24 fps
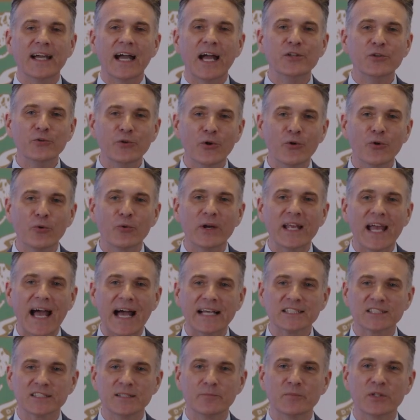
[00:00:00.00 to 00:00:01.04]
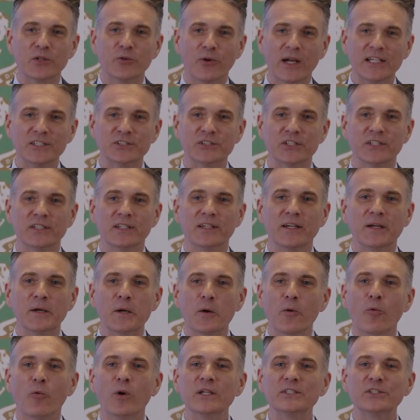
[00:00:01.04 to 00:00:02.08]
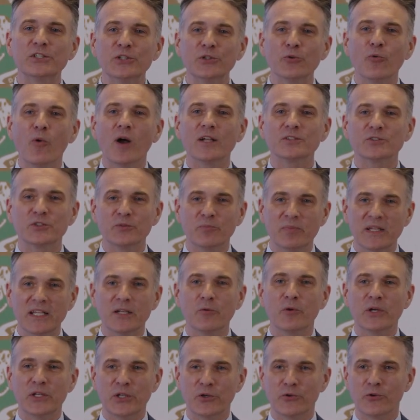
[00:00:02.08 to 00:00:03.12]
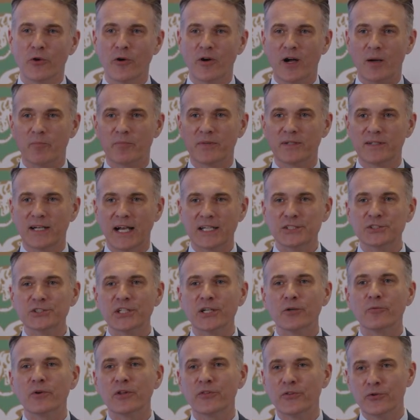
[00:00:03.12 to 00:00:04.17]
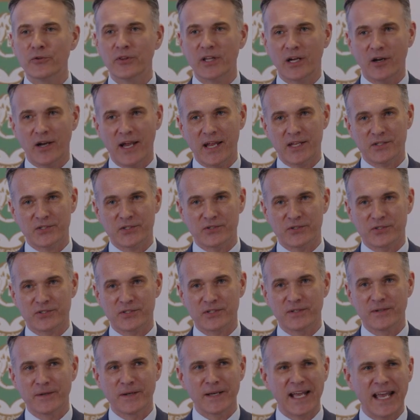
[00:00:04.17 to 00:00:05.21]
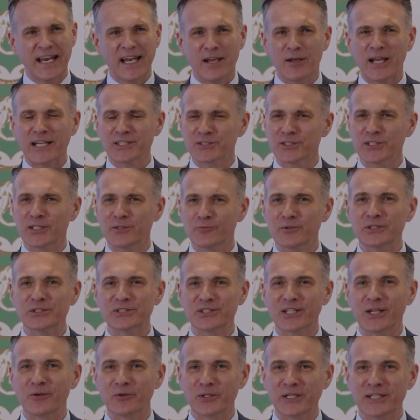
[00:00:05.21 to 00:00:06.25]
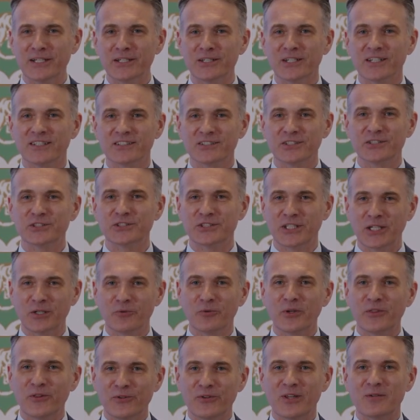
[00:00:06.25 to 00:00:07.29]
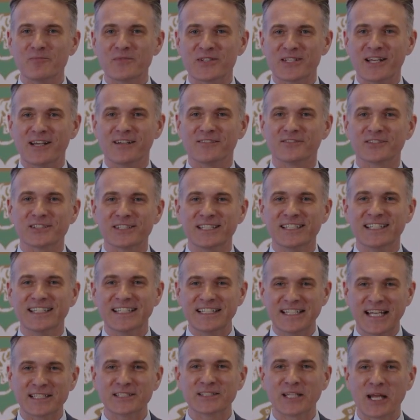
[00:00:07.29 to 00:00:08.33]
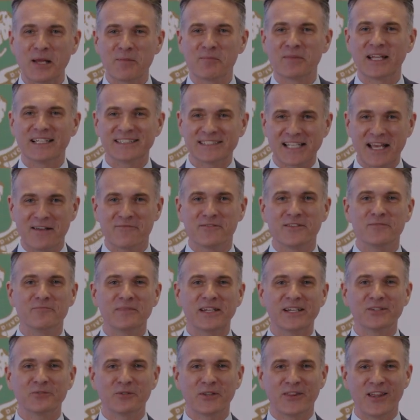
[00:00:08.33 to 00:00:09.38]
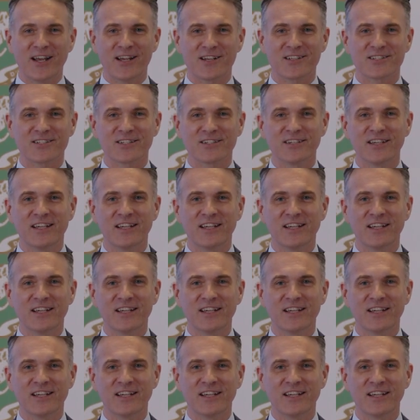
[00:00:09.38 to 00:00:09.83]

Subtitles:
And you know, we asked them the question, what do you want to be when you grow up? I share with you their answers. And I actually wish they were here to share with you themselves. Next time, let's have them here with us.